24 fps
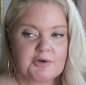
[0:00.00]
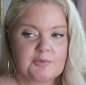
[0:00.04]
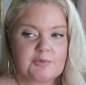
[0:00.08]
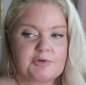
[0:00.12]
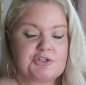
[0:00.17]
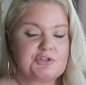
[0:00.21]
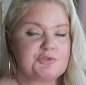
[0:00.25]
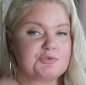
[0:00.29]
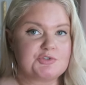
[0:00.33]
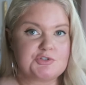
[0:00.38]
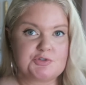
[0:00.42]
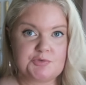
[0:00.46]

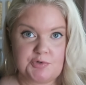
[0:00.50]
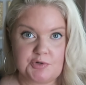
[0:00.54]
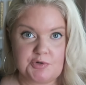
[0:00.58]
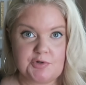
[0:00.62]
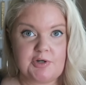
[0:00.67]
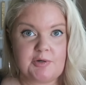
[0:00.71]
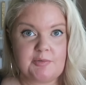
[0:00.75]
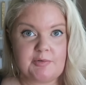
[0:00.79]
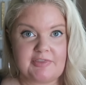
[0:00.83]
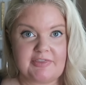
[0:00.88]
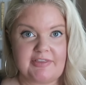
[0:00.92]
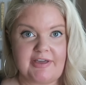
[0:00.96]
when you do
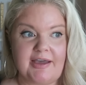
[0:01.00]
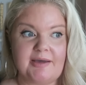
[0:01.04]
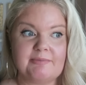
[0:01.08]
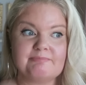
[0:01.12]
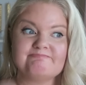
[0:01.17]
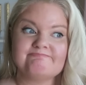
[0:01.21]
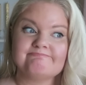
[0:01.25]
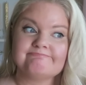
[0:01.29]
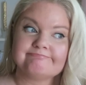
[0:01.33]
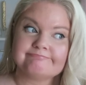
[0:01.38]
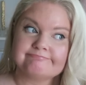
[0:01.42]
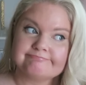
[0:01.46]
agree with
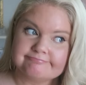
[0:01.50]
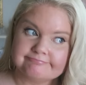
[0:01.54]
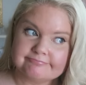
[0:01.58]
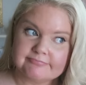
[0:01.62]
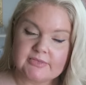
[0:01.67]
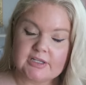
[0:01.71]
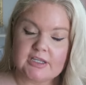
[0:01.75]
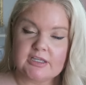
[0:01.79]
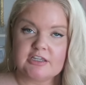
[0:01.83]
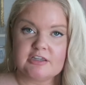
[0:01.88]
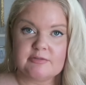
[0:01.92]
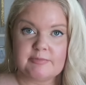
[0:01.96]
them,
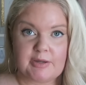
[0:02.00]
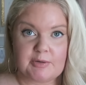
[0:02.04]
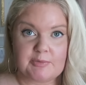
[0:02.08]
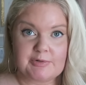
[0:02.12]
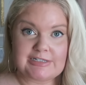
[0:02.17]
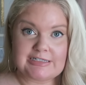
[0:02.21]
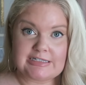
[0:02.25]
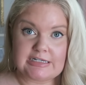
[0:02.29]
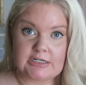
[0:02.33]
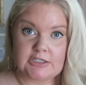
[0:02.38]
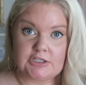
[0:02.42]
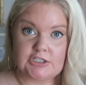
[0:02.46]
you might
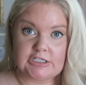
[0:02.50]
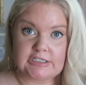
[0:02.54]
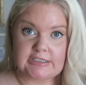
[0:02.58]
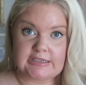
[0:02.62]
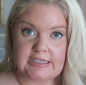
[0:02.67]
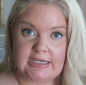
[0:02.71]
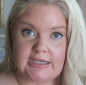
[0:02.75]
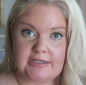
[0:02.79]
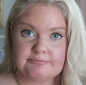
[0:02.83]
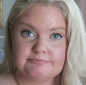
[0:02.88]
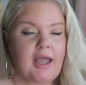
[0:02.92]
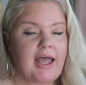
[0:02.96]
want to take a look at
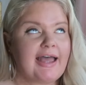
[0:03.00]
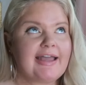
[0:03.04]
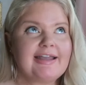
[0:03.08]
that.